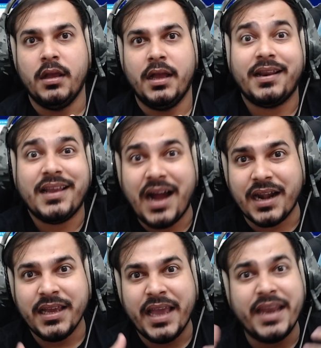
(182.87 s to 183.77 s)

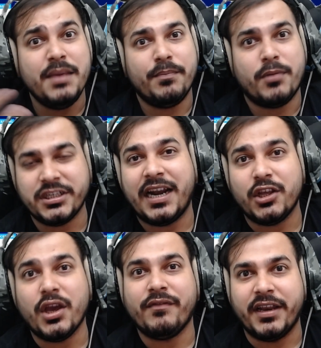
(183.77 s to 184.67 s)
regarding any project that
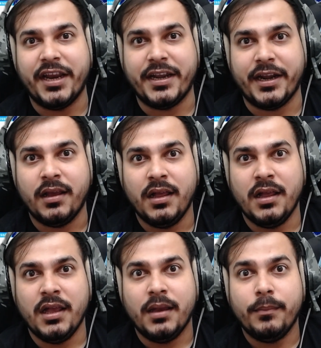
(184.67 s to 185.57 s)
you have created.
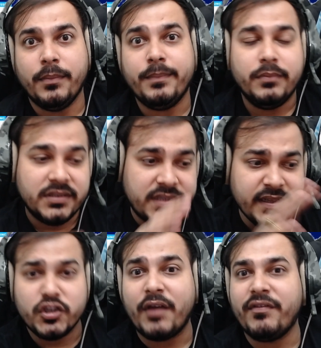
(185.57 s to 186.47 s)

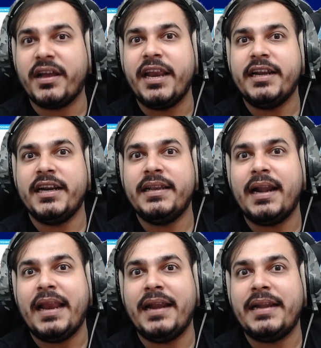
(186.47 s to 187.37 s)
Since you have created
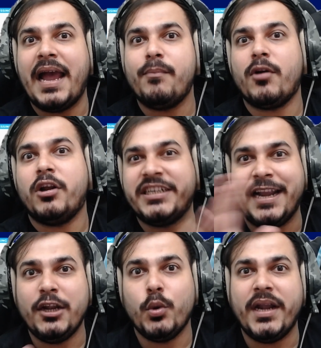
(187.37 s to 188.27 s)
that entire project
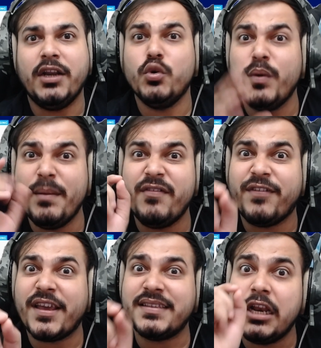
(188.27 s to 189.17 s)
end-to-end, you will be
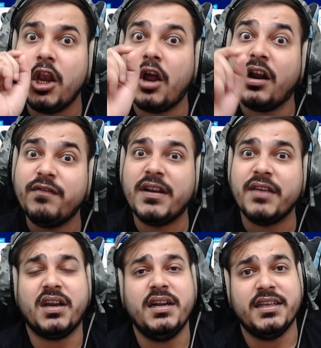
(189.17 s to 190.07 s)
facing a lot of
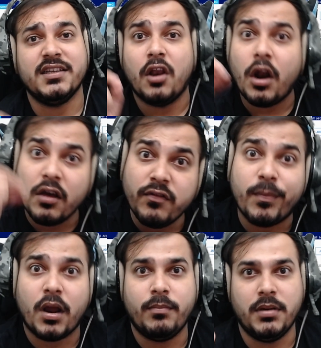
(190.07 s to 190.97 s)
difficulties, a lot of
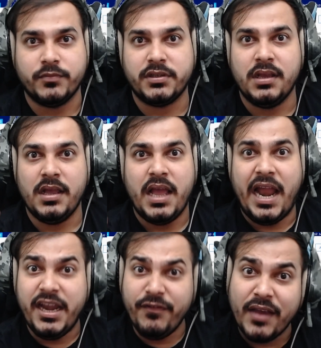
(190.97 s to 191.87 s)
problems.
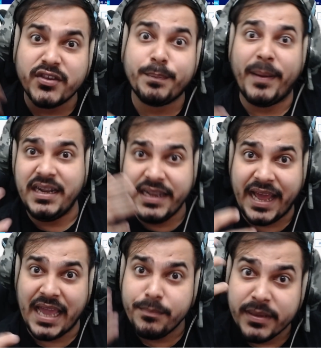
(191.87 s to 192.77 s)
And if you have spent
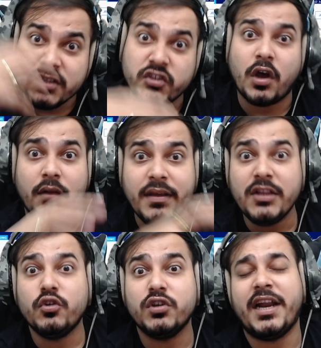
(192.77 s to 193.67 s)
time in solving
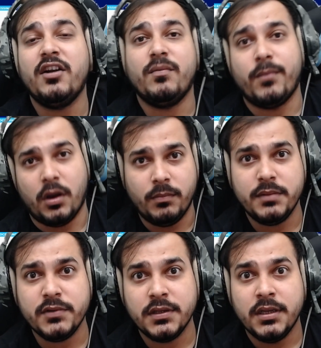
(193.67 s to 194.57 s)
those kind of
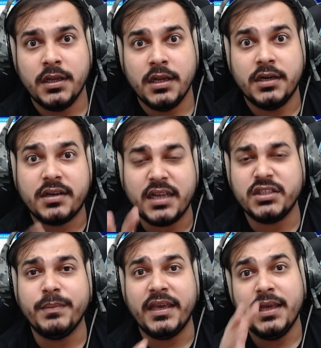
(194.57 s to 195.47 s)
problems,
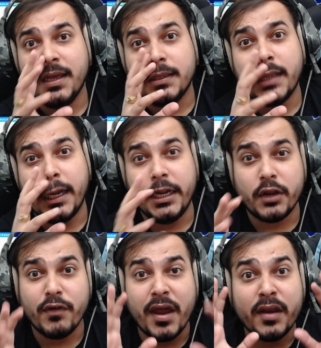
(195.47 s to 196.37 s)
trust me, the
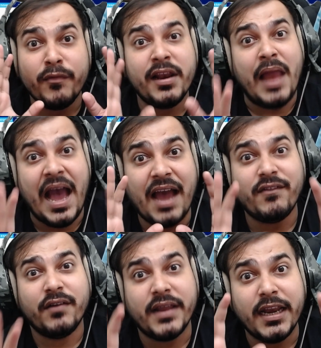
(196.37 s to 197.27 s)
interviewer will have
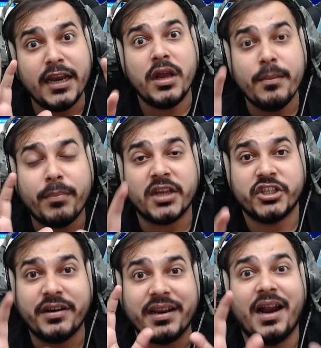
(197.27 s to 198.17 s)
a very good
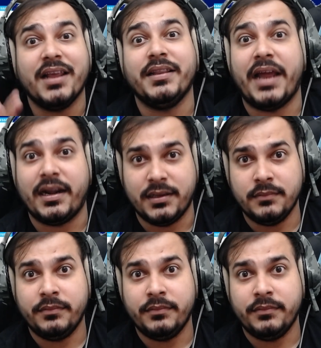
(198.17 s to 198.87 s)
impression regarding that,